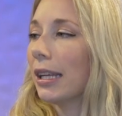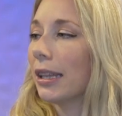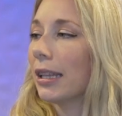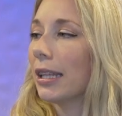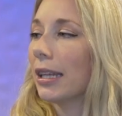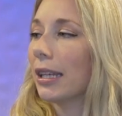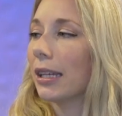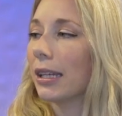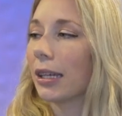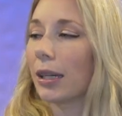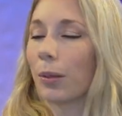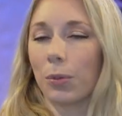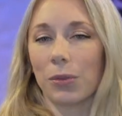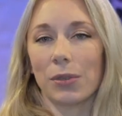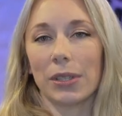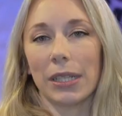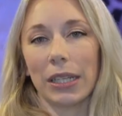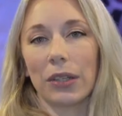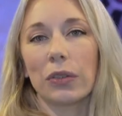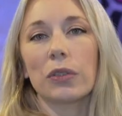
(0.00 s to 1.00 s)
then a couple
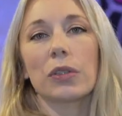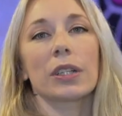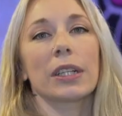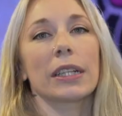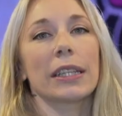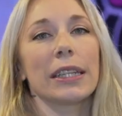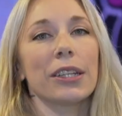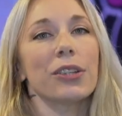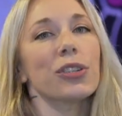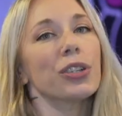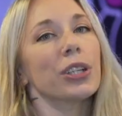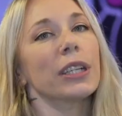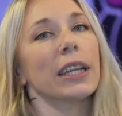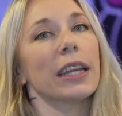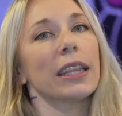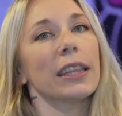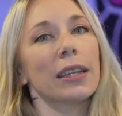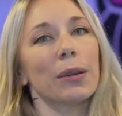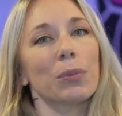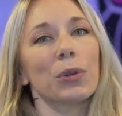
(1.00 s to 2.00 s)
singles on clean and jerk,
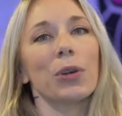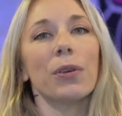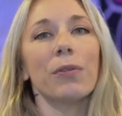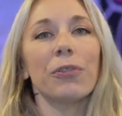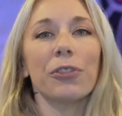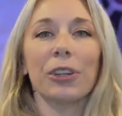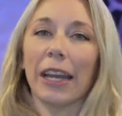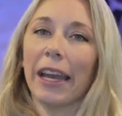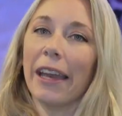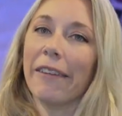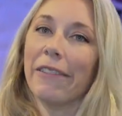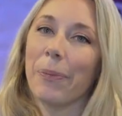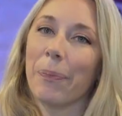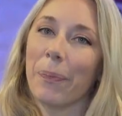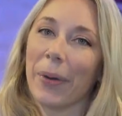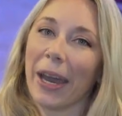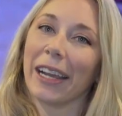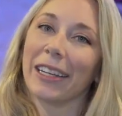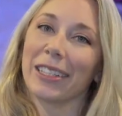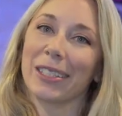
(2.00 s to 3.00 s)
and then I'm going for a heavy
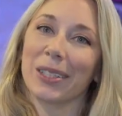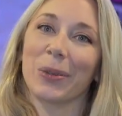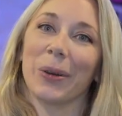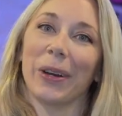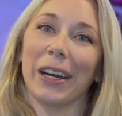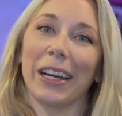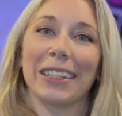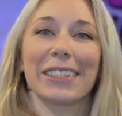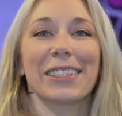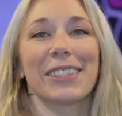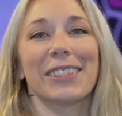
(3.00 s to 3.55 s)
back squat.